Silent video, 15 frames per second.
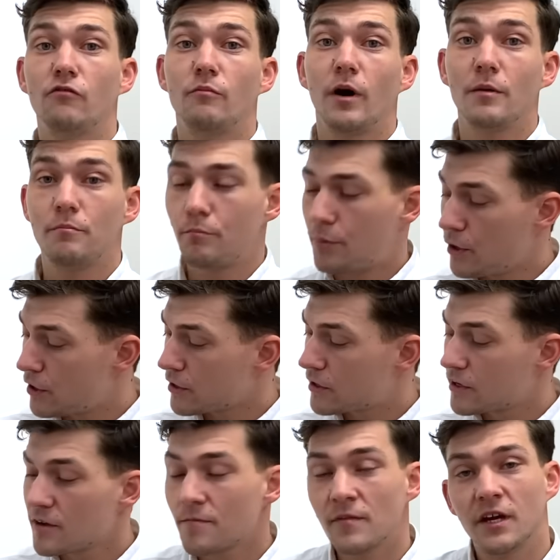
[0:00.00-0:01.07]
of my book.
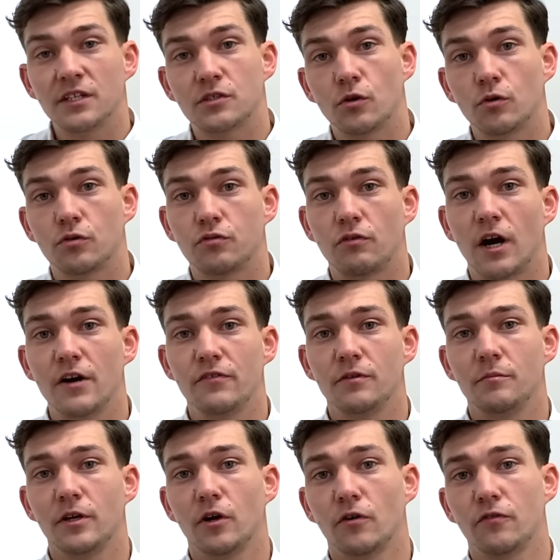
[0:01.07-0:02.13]
It's called
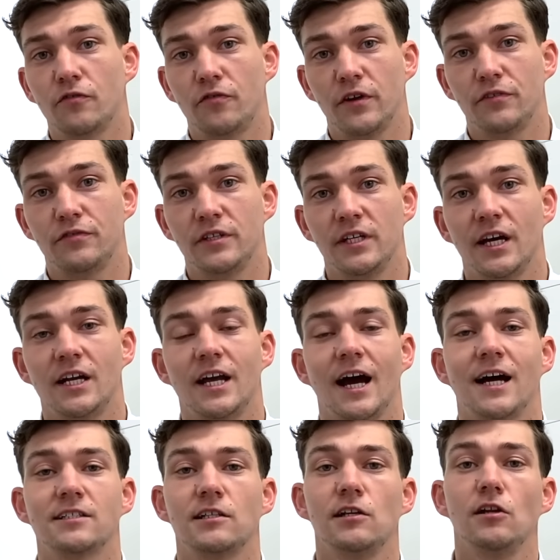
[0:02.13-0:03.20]
Thriving Beyond 50, and it
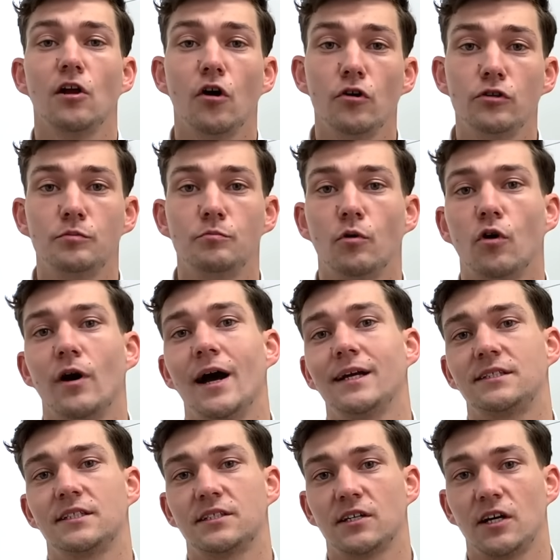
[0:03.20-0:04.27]
has loads more
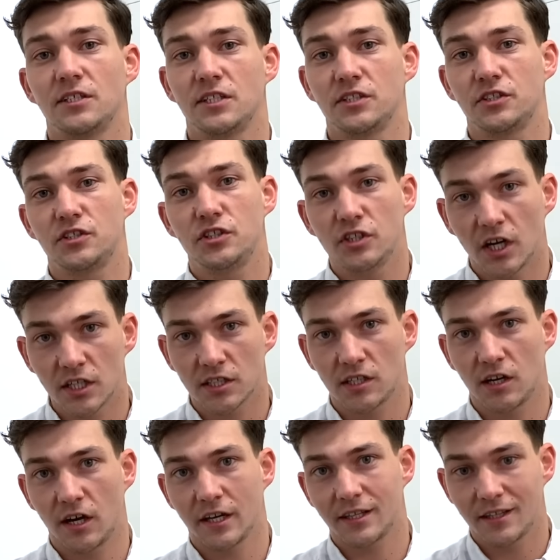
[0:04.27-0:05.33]
exercises just
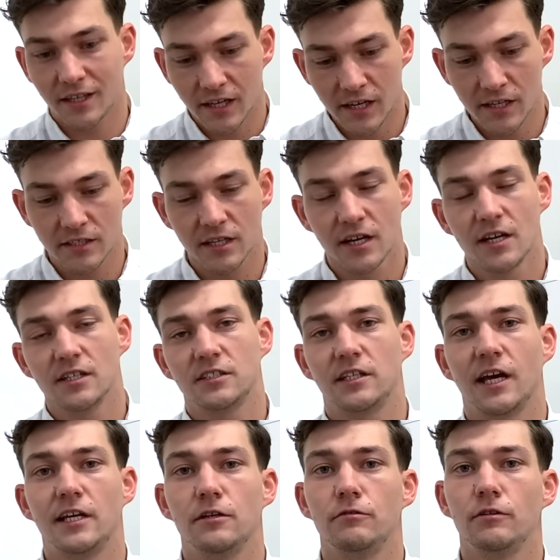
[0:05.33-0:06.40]
like these to
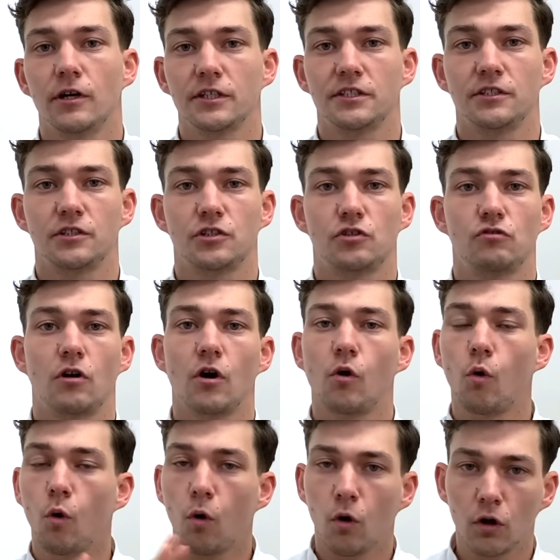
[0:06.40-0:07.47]
get you nice and strong
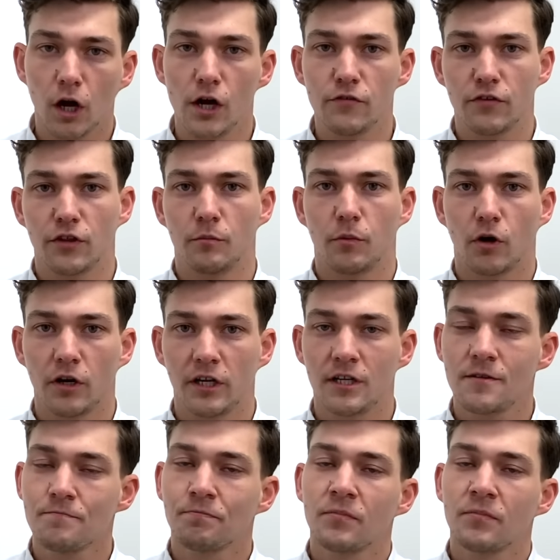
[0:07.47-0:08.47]
all over the body.